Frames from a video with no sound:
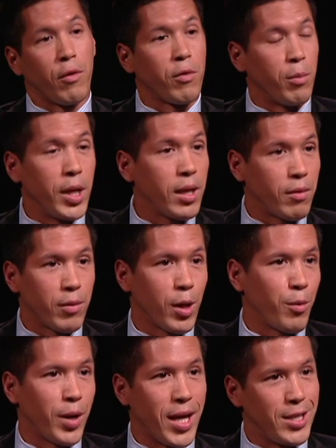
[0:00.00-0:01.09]
for me,
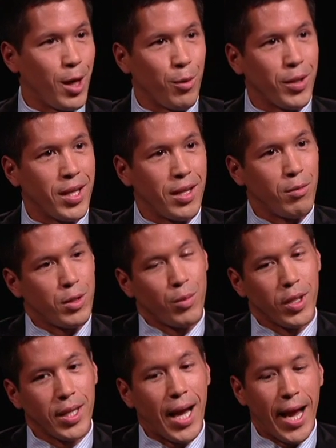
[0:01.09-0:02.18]
when I dealt with it, it was
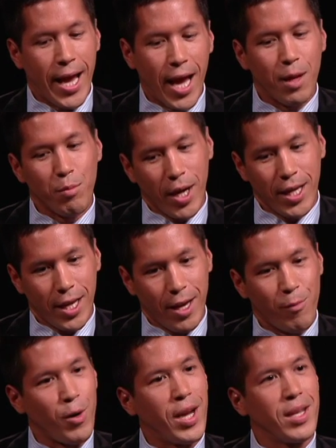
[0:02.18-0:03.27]
really I had my gay
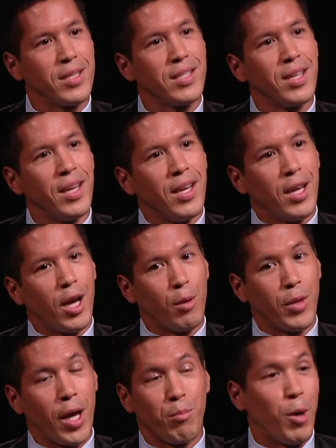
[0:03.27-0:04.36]
friends
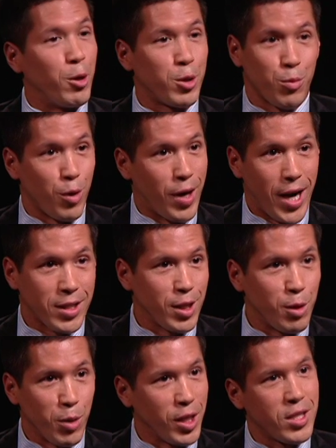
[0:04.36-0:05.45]
that most were actually
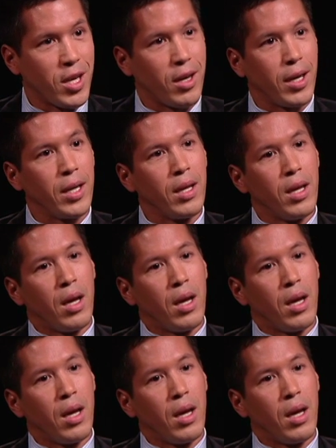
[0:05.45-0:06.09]
military,